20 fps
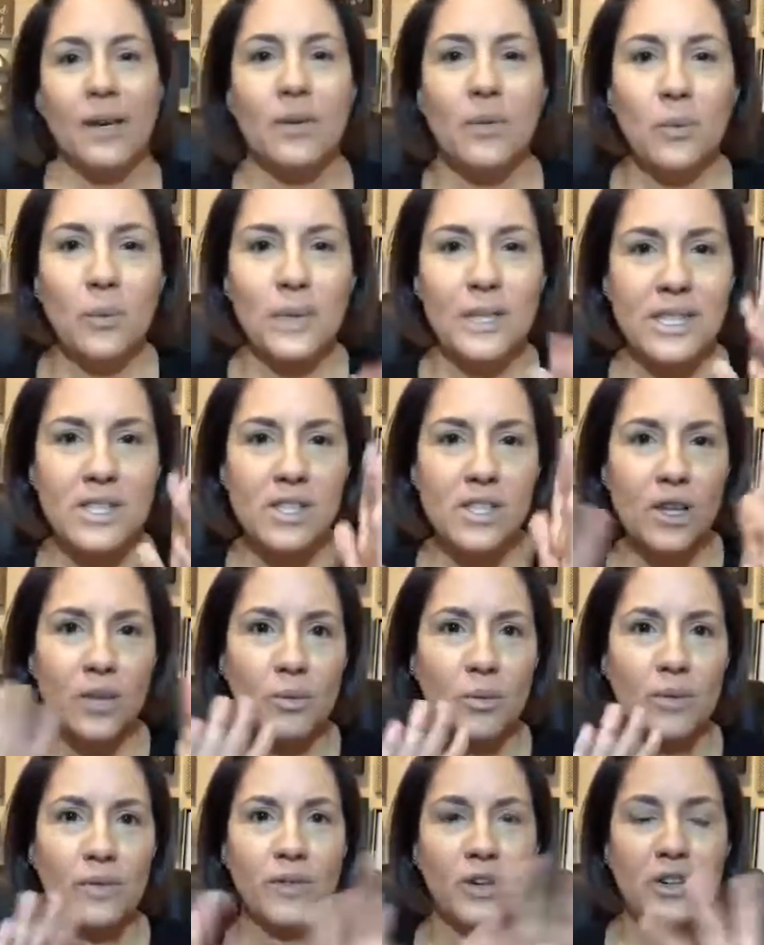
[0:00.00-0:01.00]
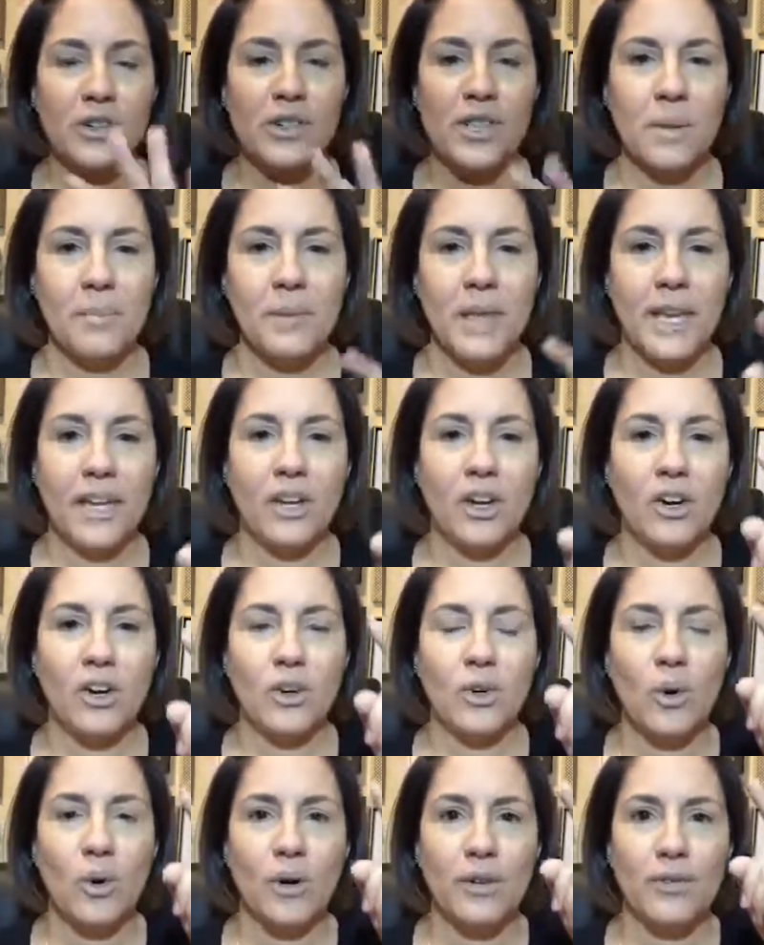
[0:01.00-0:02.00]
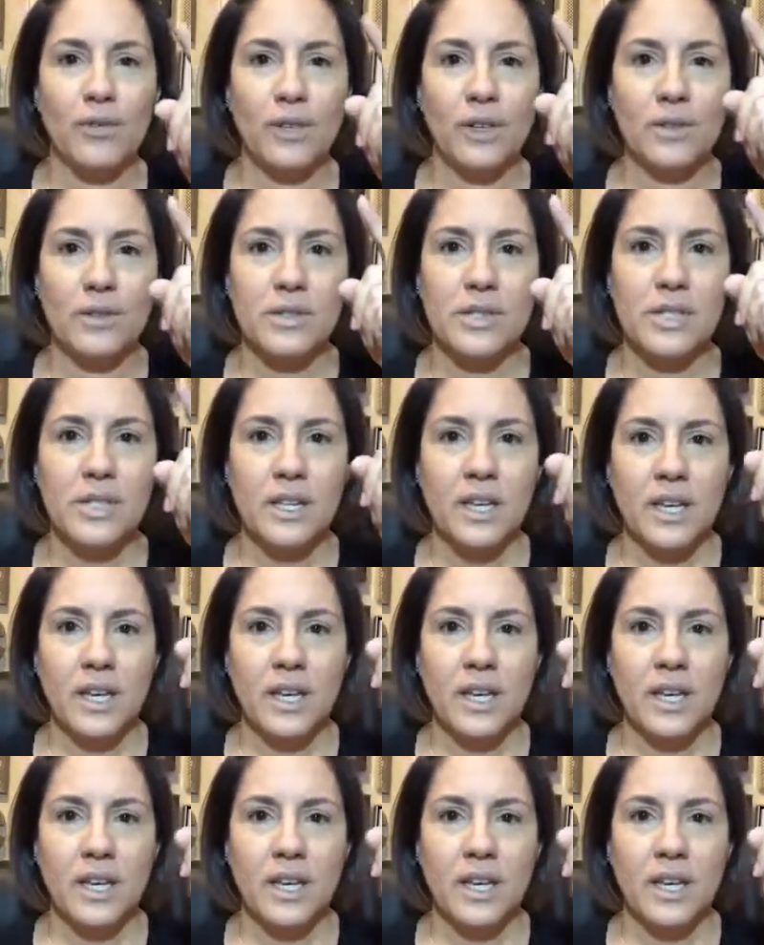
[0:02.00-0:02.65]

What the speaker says: when it's on reverse, I'm like all confused.